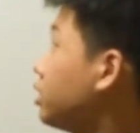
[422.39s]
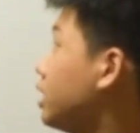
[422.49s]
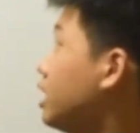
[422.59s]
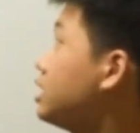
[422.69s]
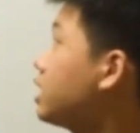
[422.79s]

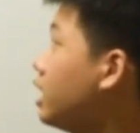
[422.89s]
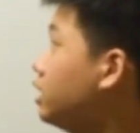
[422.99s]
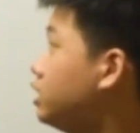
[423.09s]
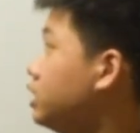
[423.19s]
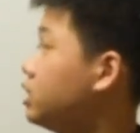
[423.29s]
kinetic
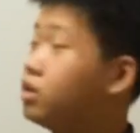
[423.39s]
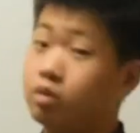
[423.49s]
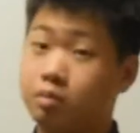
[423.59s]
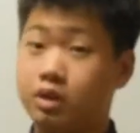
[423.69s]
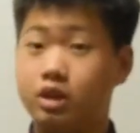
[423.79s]
energies
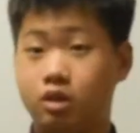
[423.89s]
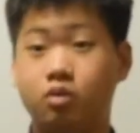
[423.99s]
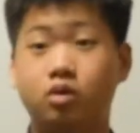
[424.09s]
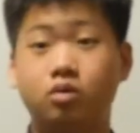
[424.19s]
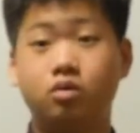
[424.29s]
would be
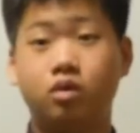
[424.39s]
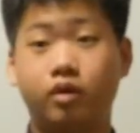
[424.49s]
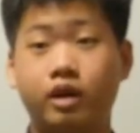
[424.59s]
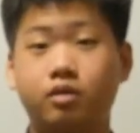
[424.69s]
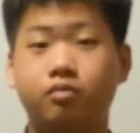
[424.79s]
equal,
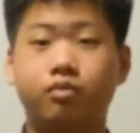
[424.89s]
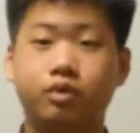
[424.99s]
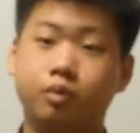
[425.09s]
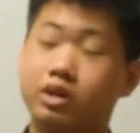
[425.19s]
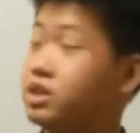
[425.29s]
alright?
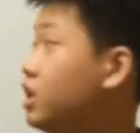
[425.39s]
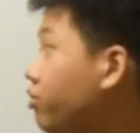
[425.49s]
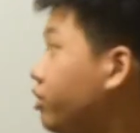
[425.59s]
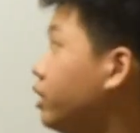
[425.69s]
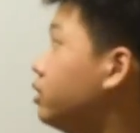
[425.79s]
What's
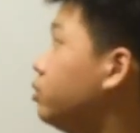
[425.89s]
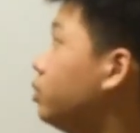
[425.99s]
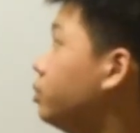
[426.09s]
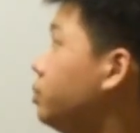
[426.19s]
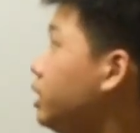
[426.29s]
different
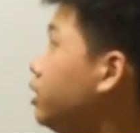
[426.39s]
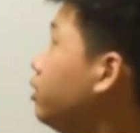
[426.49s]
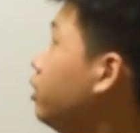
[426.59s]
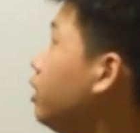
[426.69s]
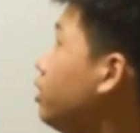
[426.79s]
would be
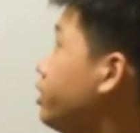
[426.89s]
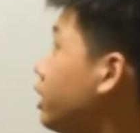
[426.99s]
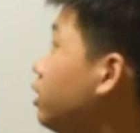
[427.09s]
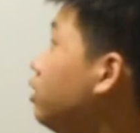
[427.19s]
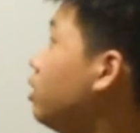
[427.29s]

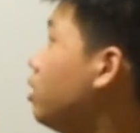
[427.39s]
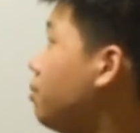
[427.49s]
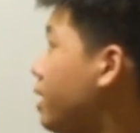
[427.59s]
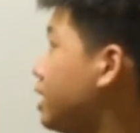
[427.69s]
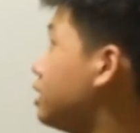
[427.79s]
their
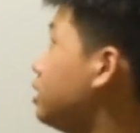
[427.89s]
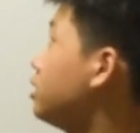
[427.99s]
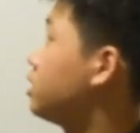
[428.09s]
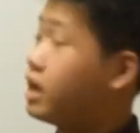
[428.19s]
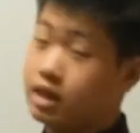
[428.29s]

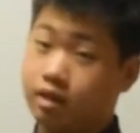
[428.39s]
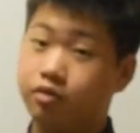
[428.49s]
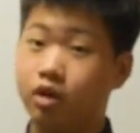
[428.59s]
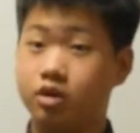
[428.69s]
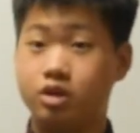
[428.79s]
masses and their
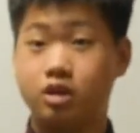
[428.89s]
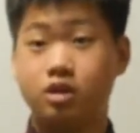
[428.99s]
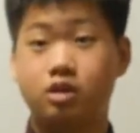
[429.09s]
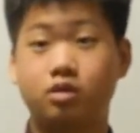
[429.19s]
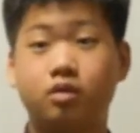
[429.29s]

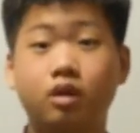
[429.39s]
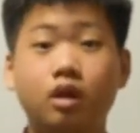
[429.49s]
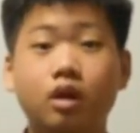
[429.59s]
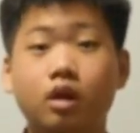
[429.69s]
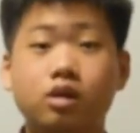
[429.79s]
velocities.
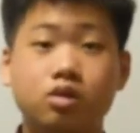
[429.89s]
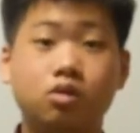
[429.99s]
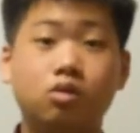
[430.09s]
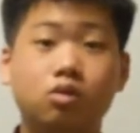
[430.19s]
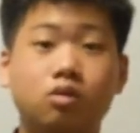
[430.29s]

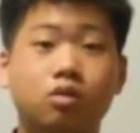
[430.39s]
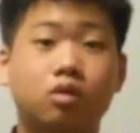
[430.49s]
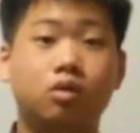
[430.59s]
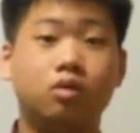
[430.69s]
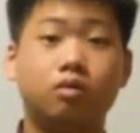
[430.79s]
So
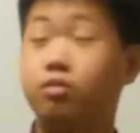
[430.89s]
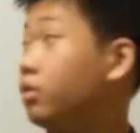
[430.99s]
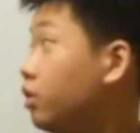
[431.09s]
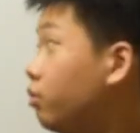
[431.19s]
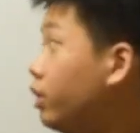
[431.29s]

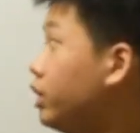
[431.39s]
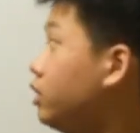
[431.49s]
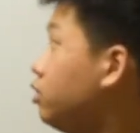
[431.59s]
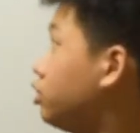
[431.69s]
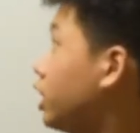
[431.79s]

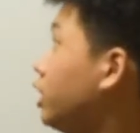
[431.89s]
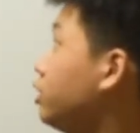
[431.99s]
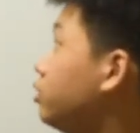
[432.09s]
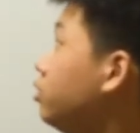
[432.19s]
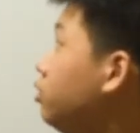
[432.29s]
when you try
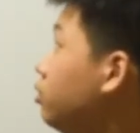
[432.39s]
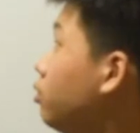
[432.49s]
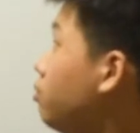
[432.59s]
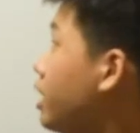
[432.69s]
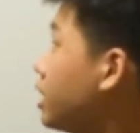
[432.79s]
to
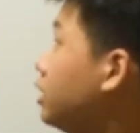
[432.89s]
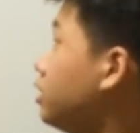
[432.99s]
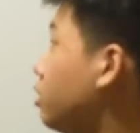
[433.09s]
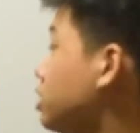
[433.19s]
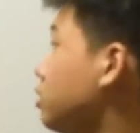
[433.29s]
make an
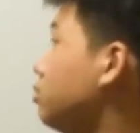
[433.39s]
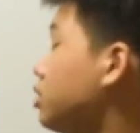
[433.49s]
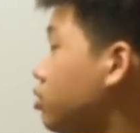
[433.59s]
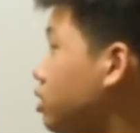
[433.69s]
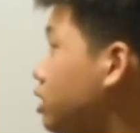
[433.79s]
equation
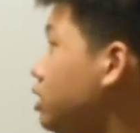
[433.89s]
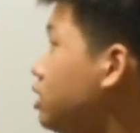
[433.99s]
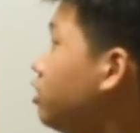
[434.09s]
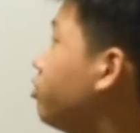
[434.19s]
between these, of